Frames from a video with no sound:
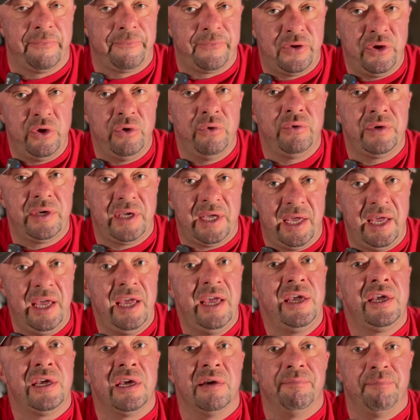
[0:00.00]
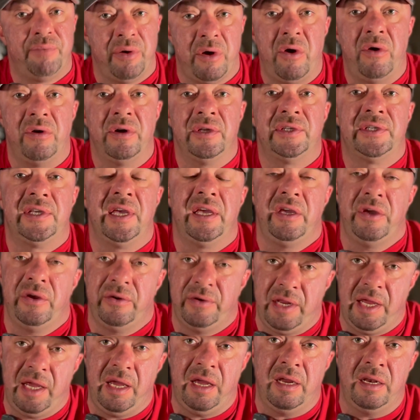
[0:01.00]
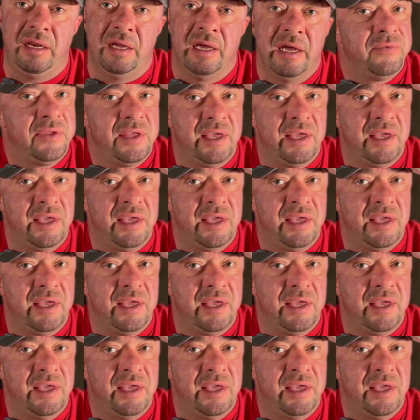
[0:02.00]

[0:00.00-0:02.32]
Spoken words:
few key components that you need